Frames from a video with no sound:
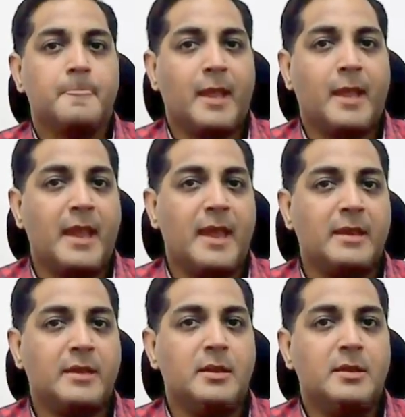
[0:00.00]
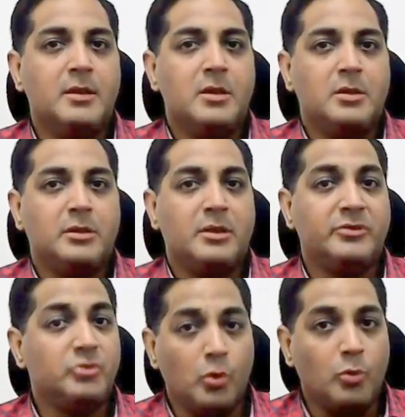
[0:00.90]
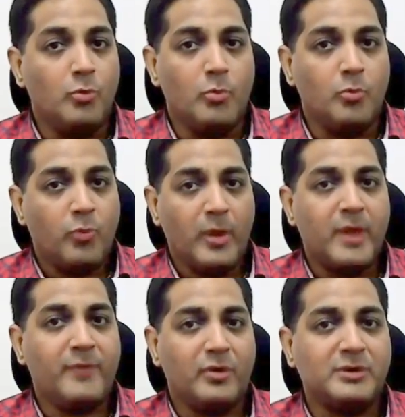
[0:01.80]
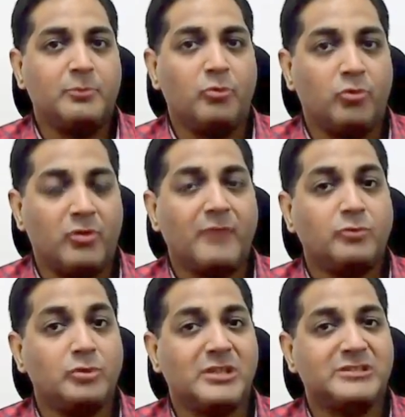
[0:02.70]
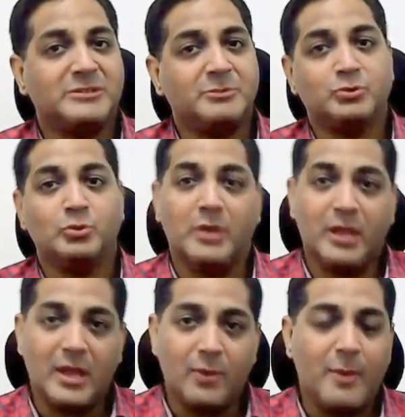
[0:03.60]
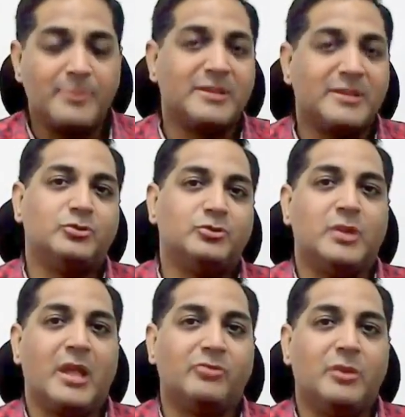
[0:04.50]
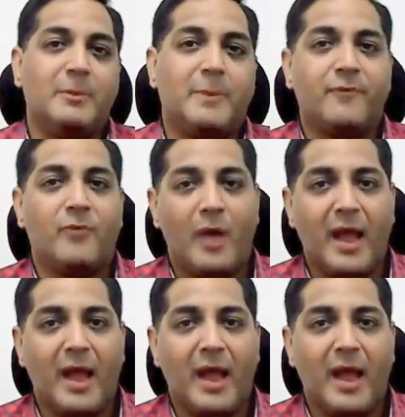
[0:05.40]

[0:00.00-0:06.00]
and there is no way for them to drive those customers to their website. So they actually pay for